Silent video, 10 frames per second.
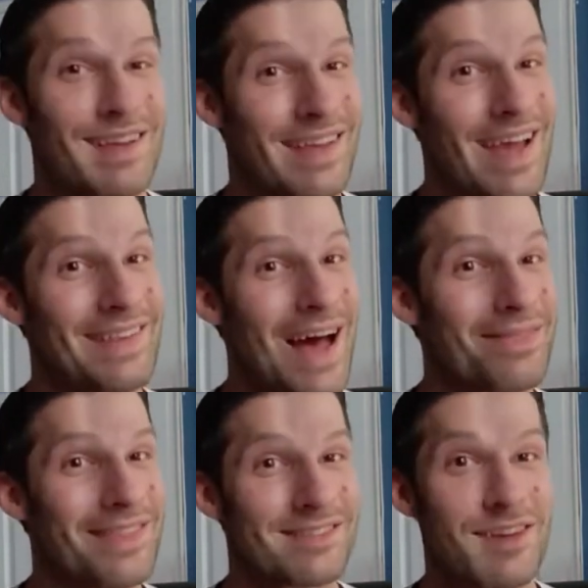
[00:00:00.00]
Again,
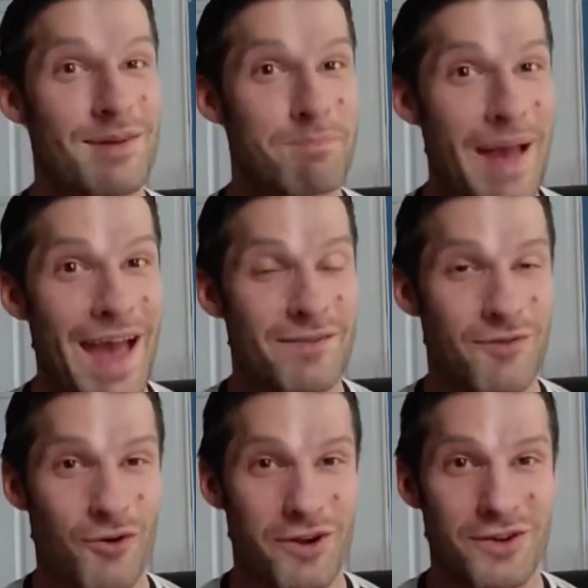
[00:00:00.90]
not necessarily bad
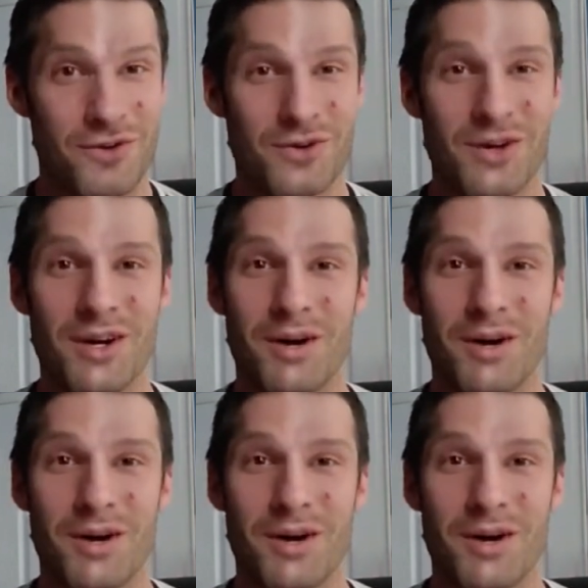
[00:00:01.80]
for you,